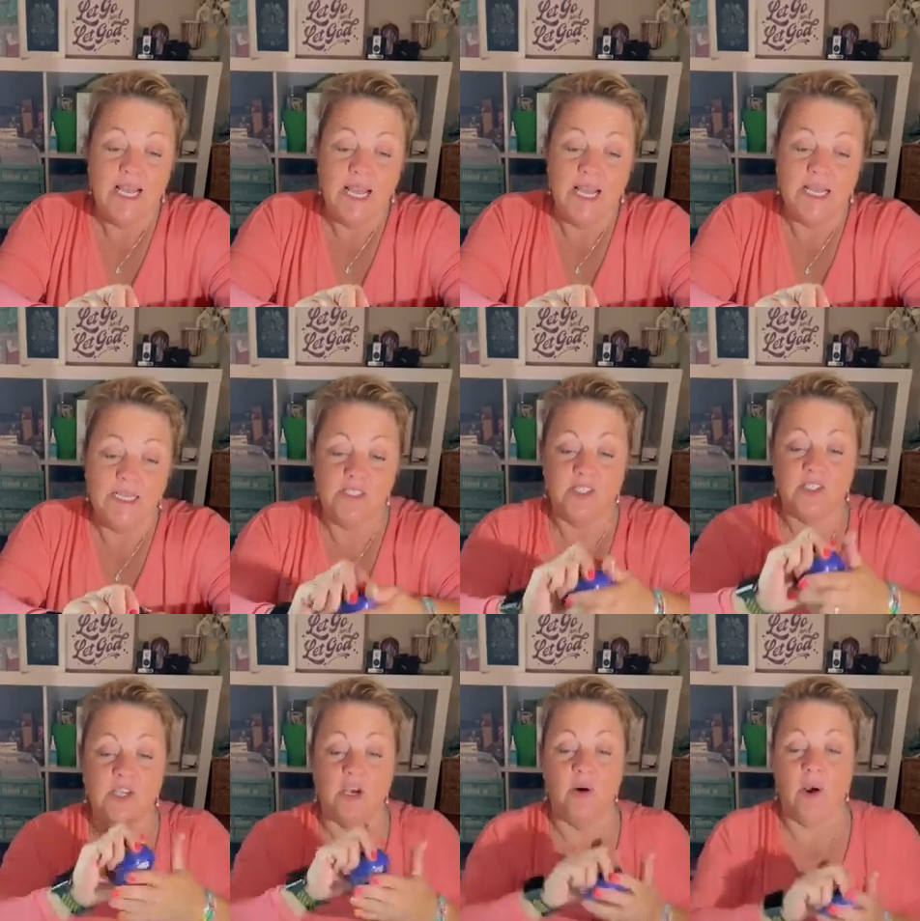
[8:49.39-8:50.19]
And
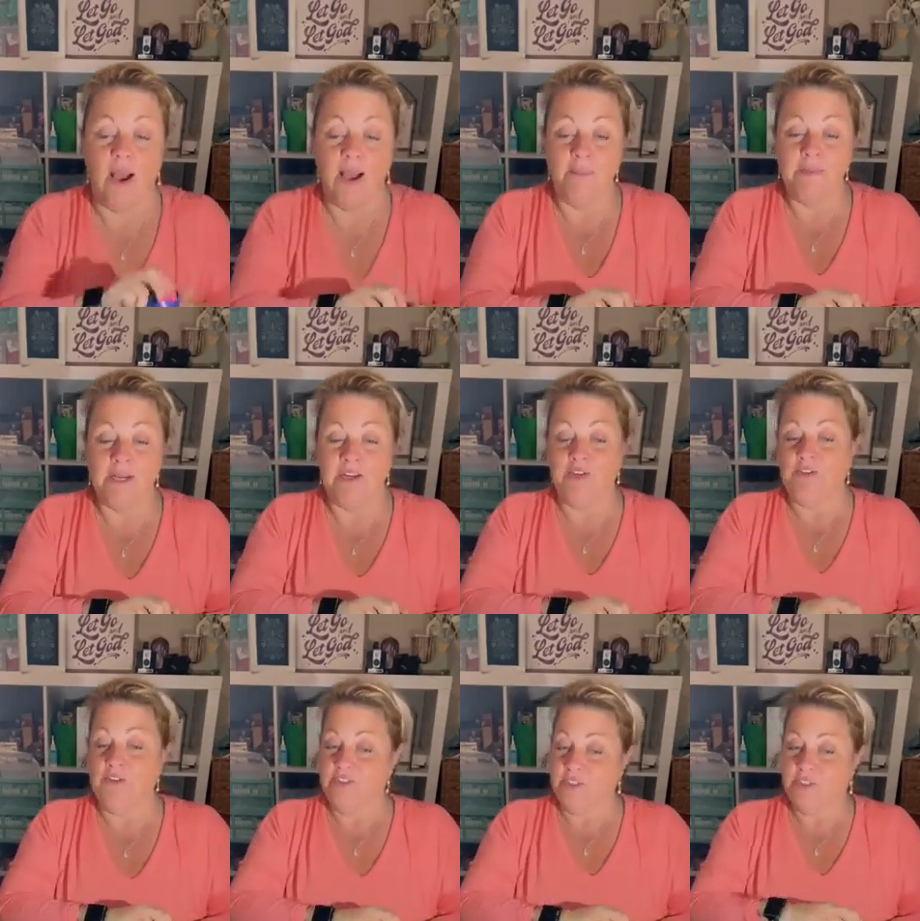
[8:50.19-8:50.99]
so I'm going
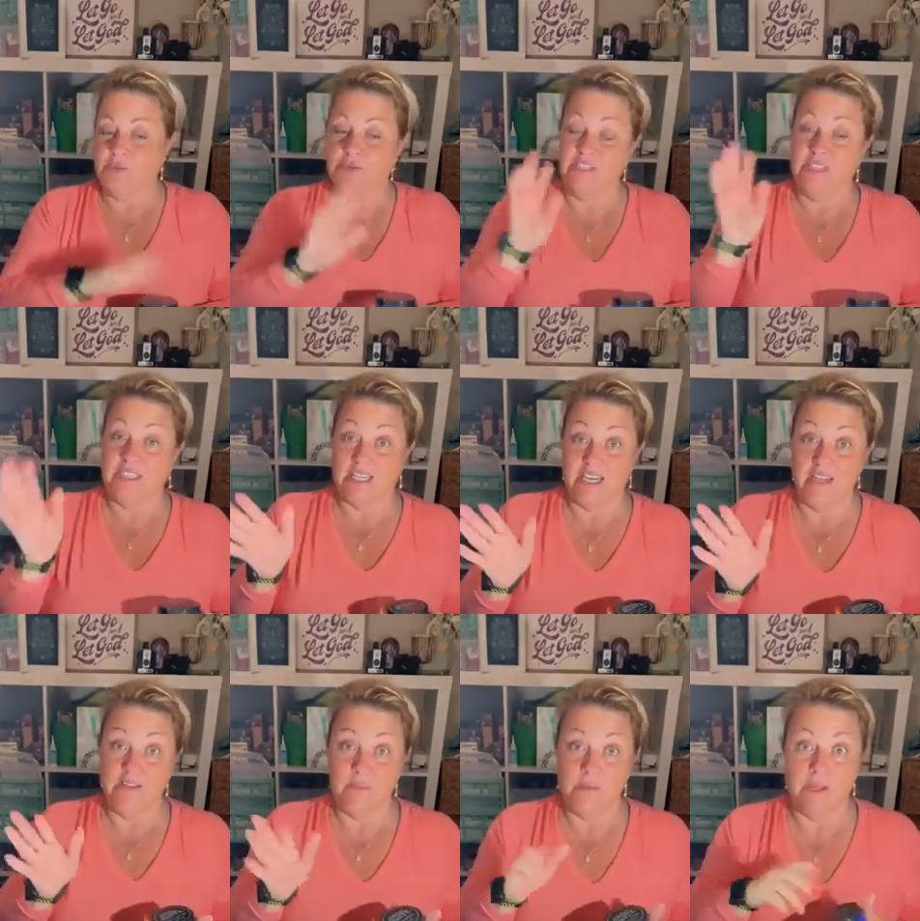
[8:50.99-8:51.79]
to use this one
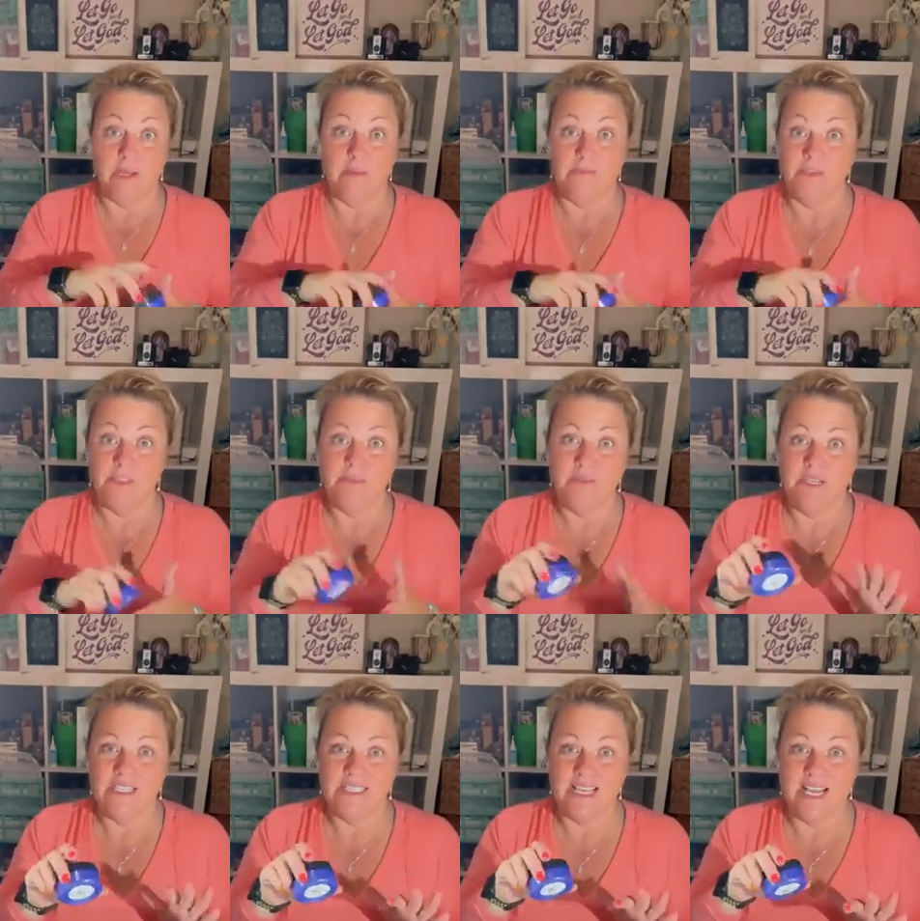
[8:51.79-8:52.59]
instead of the plum just
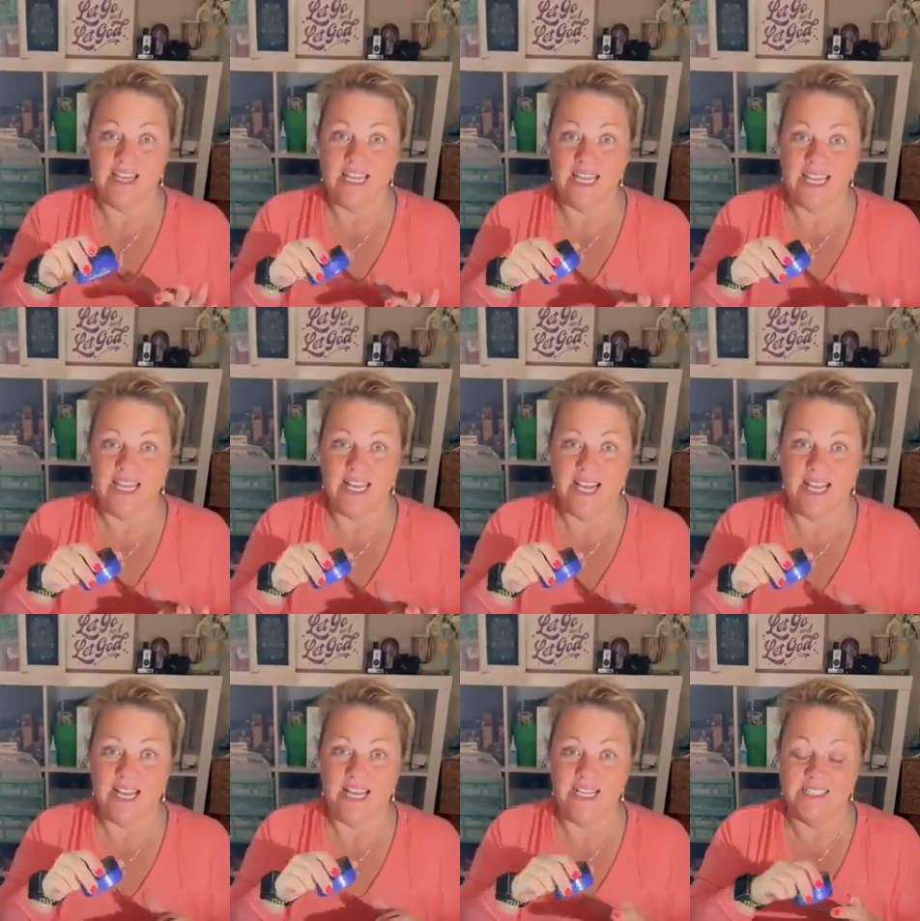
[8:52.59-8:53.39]
because I think it
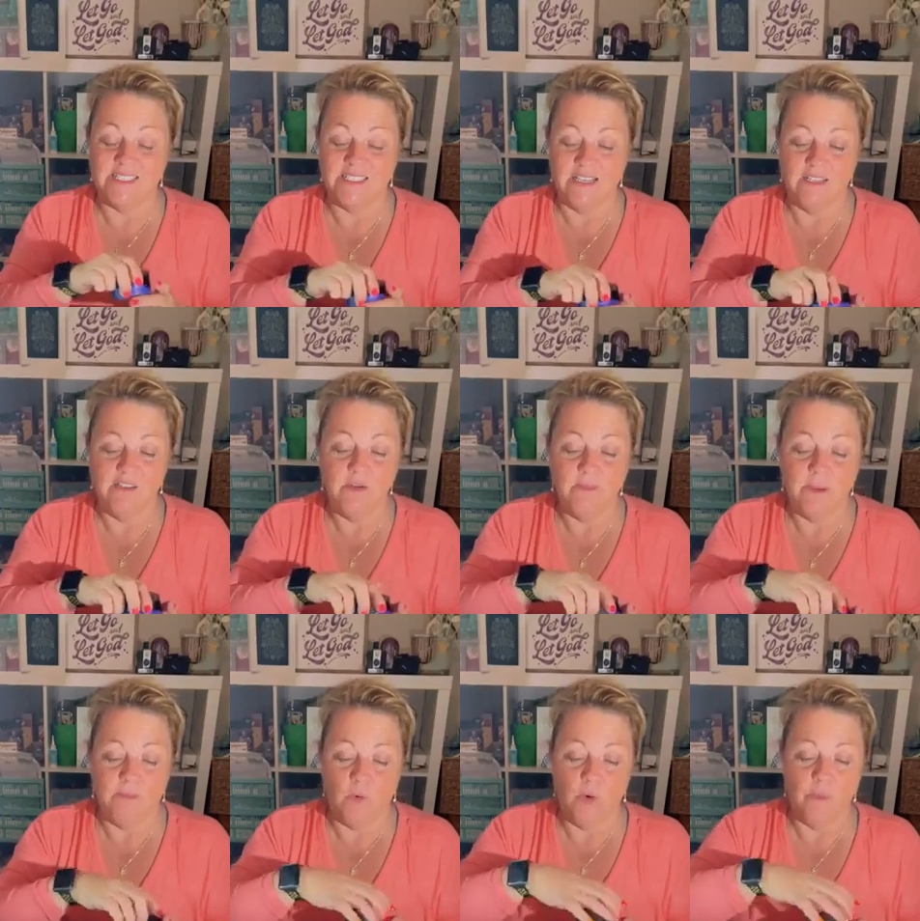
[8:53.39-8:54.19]
has a little
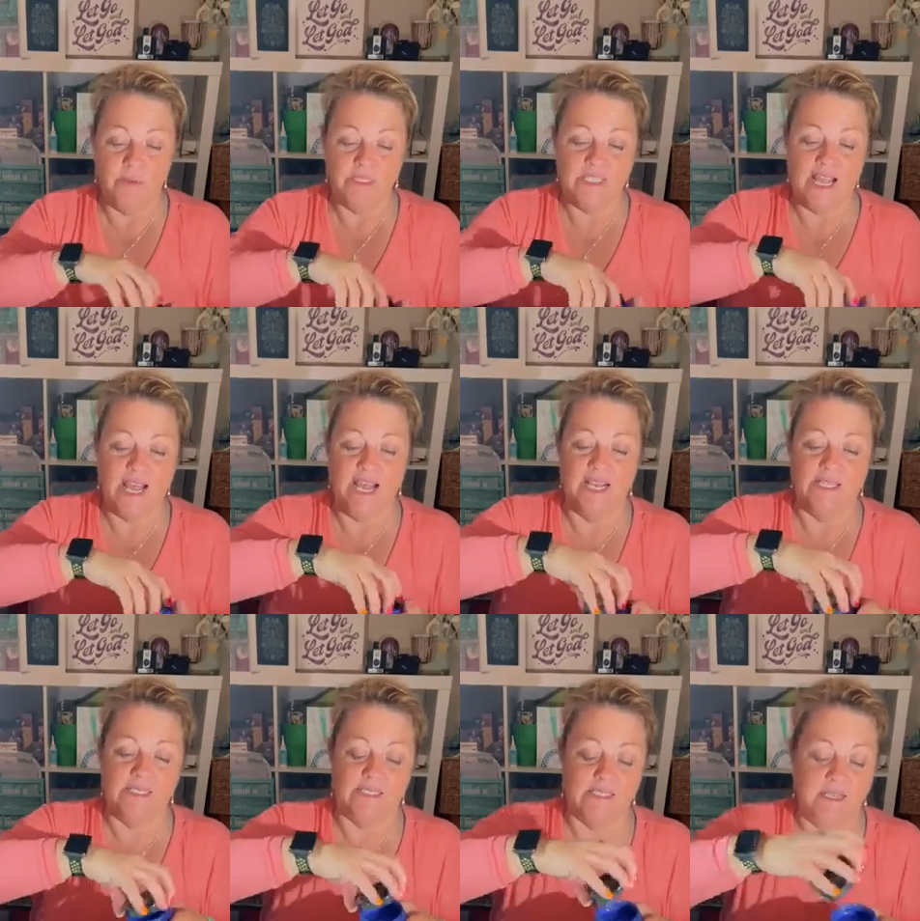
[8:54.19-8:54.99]
bit more
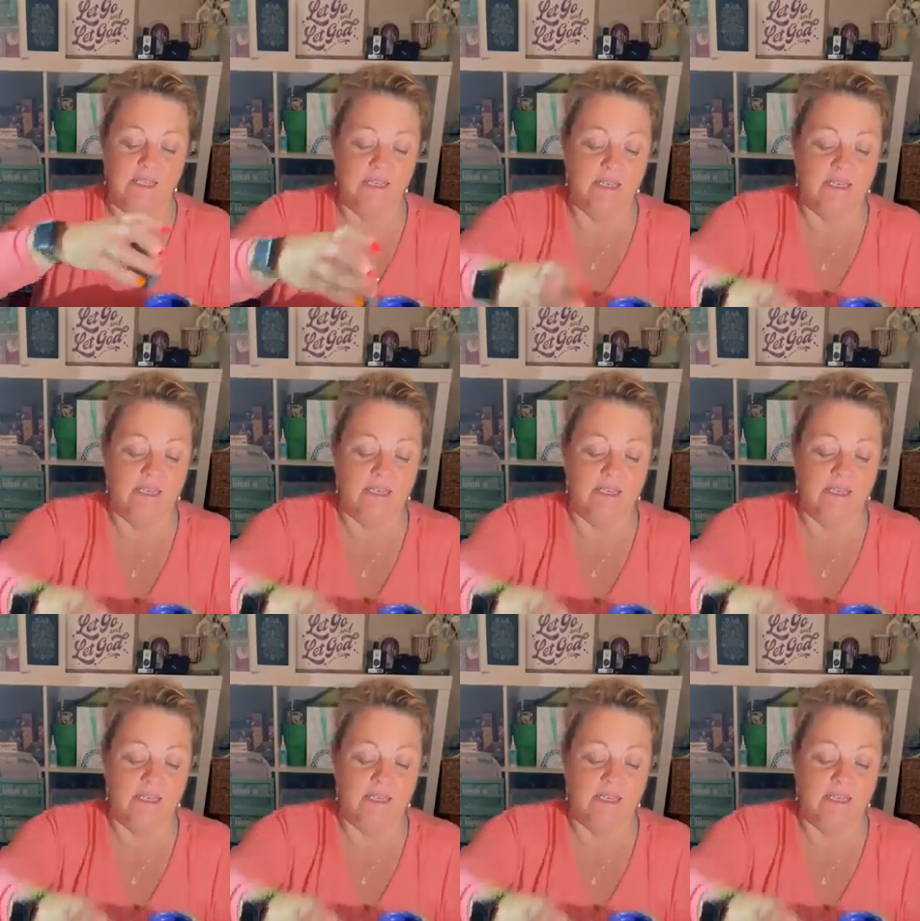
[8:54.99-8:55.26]
pizzazz.